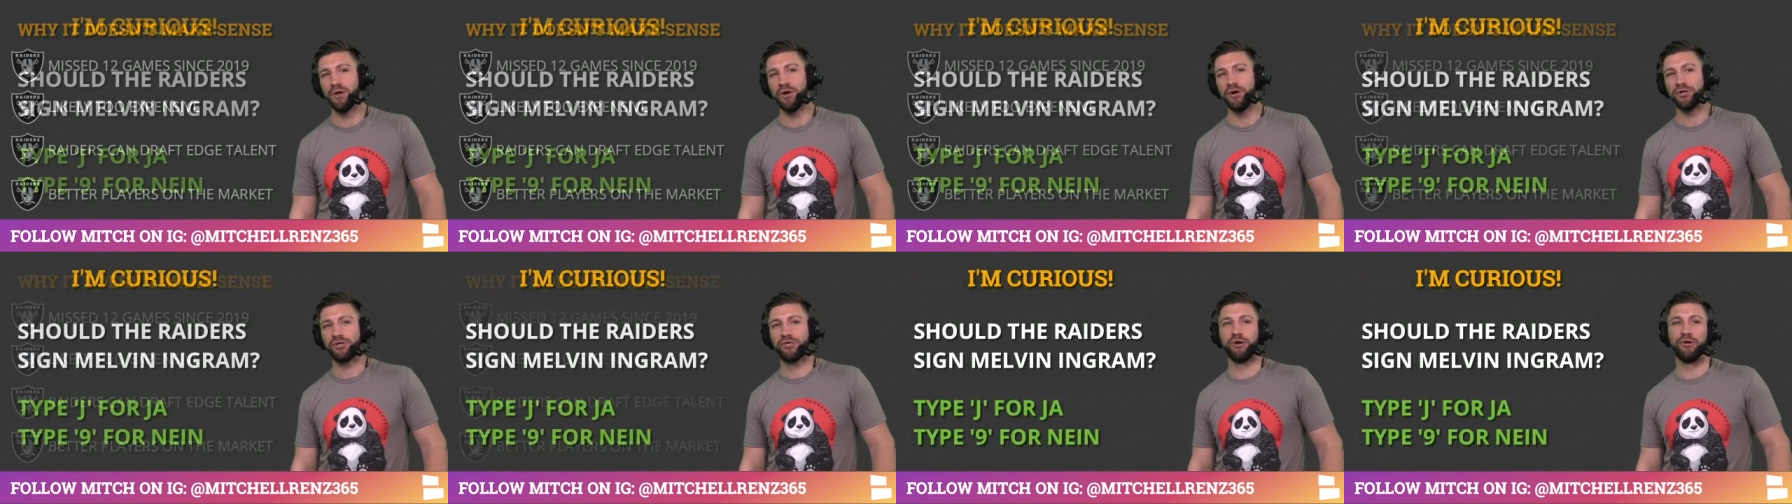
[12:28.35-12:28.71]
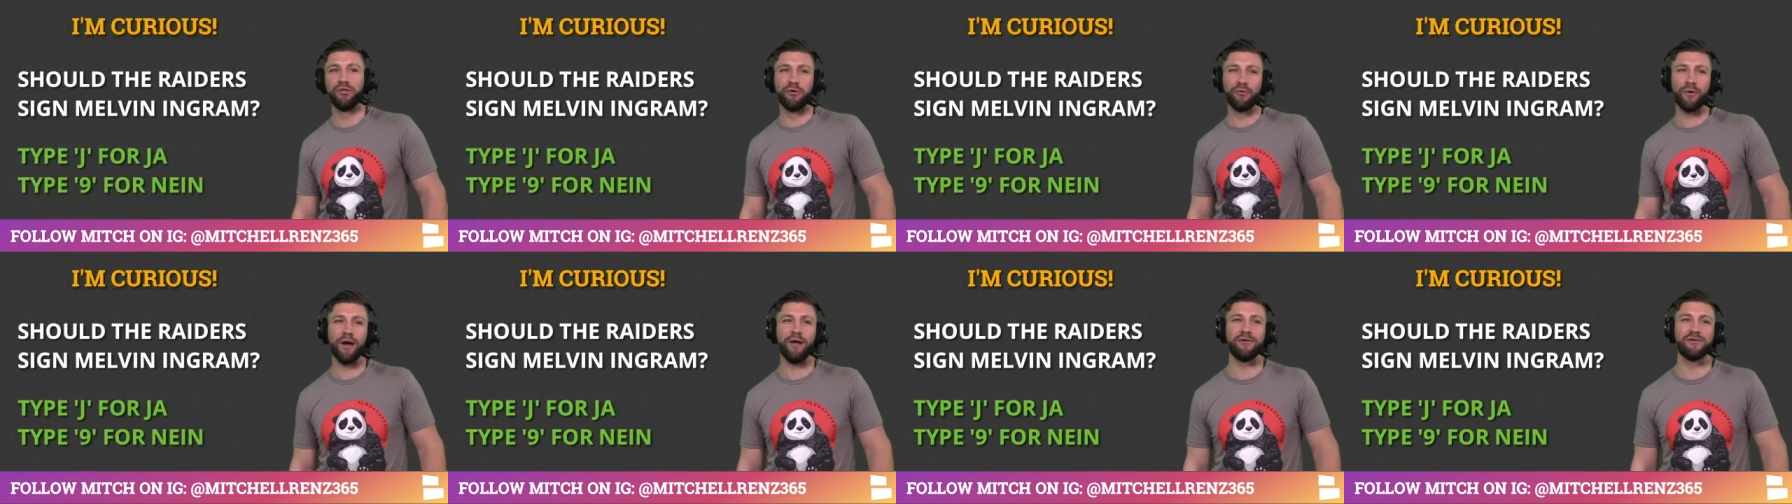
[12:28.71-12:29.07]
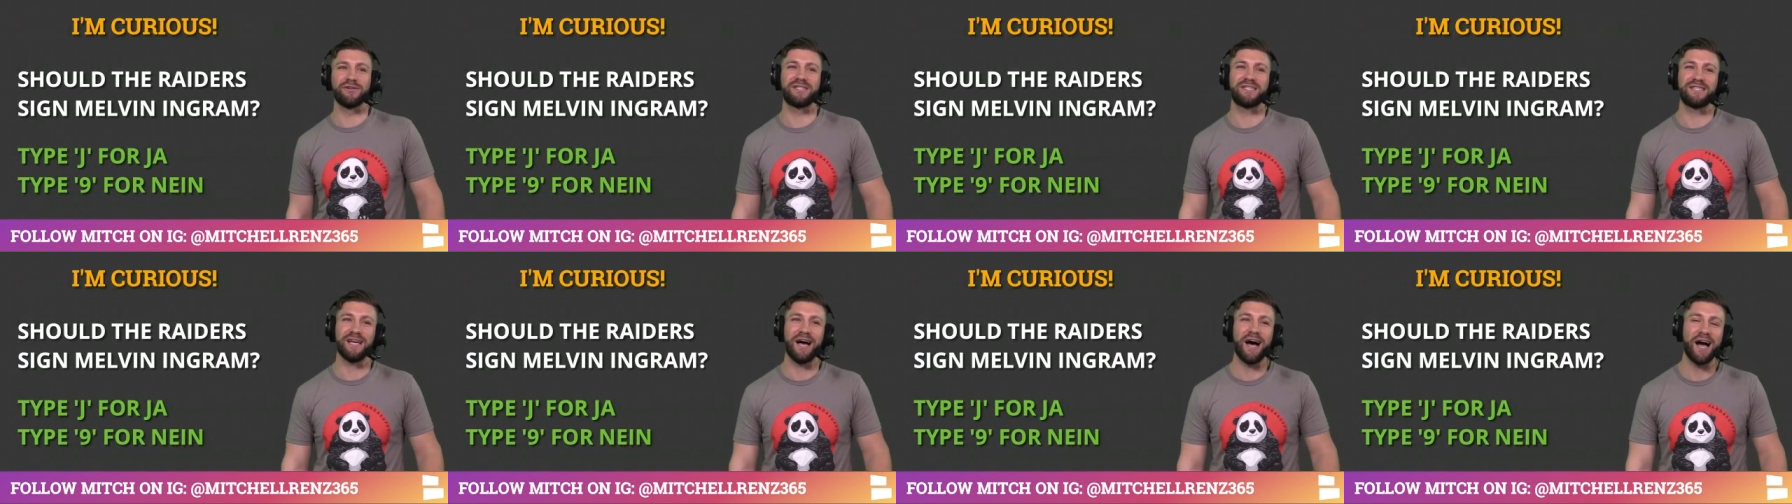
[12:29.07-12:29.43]
Should the Raiders
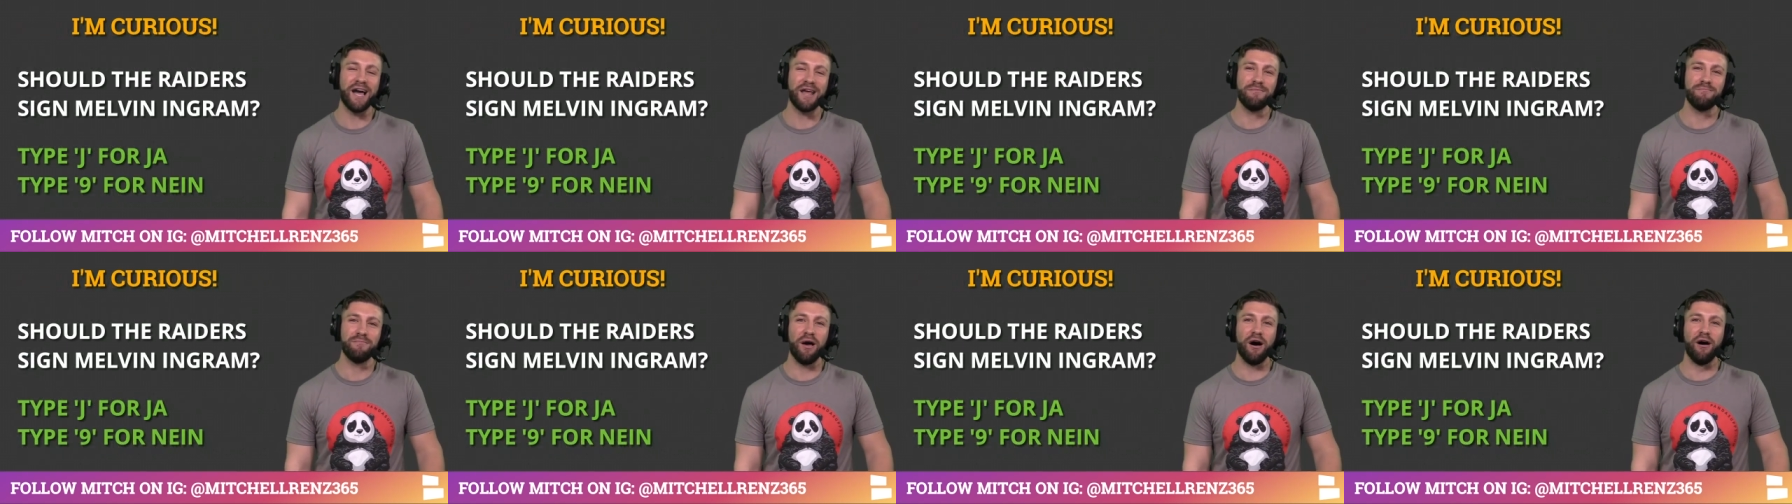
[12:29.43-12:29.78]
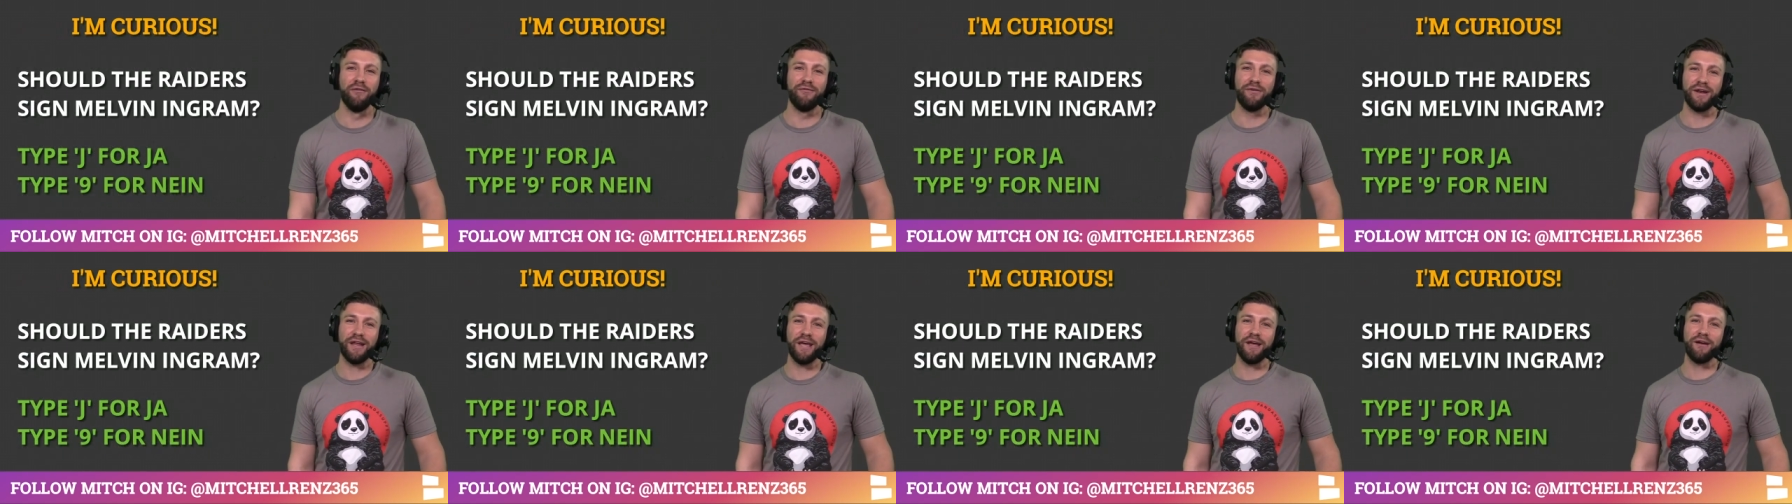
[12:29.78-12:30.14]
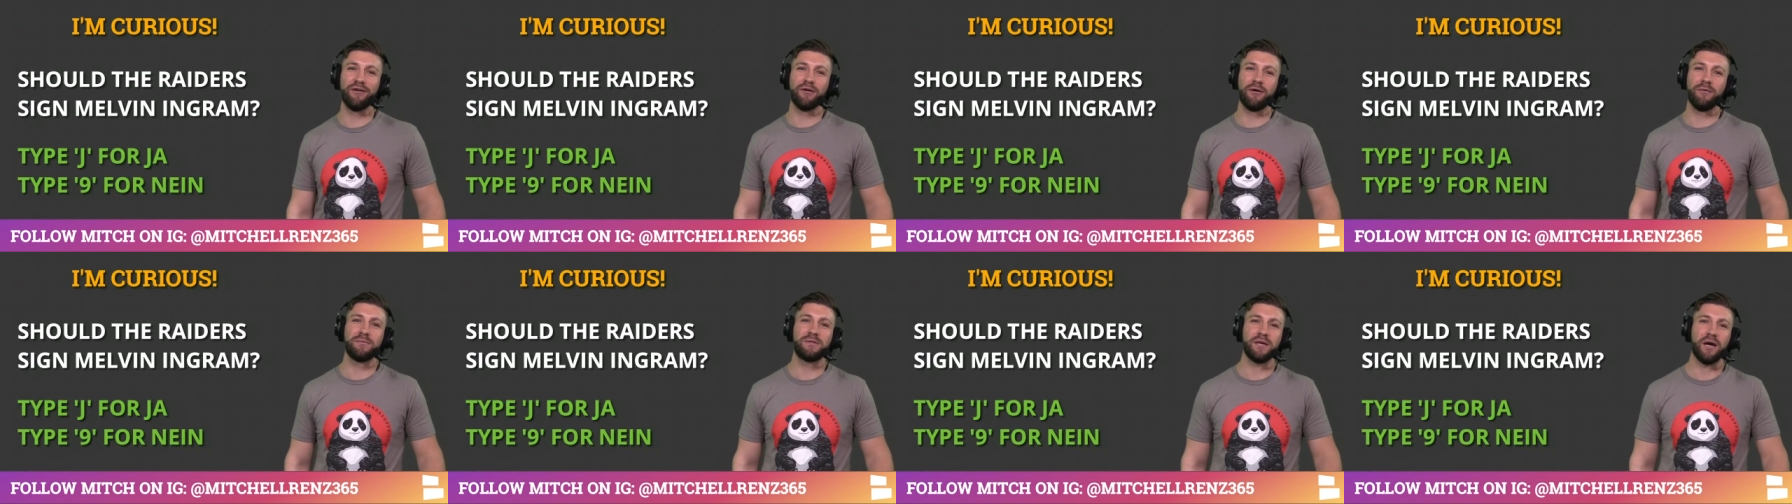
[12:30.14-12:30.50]
sign Melvin
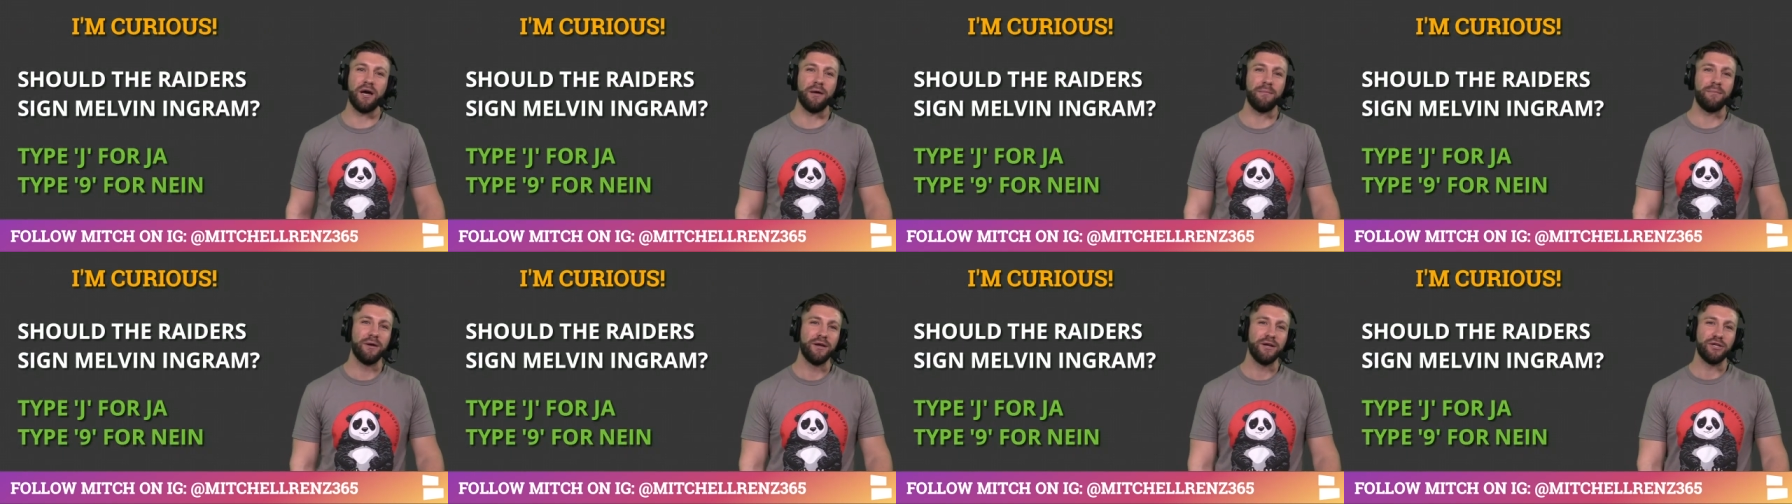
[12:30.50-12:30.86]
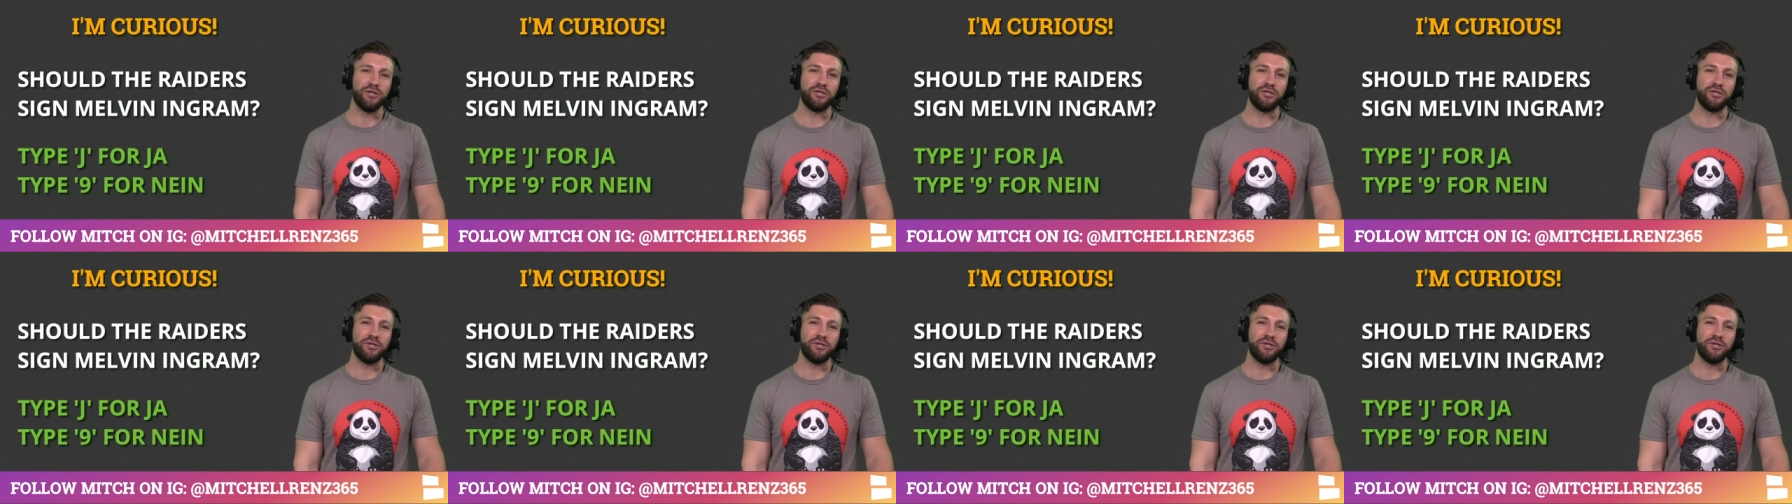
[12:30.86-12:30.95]
Ingram type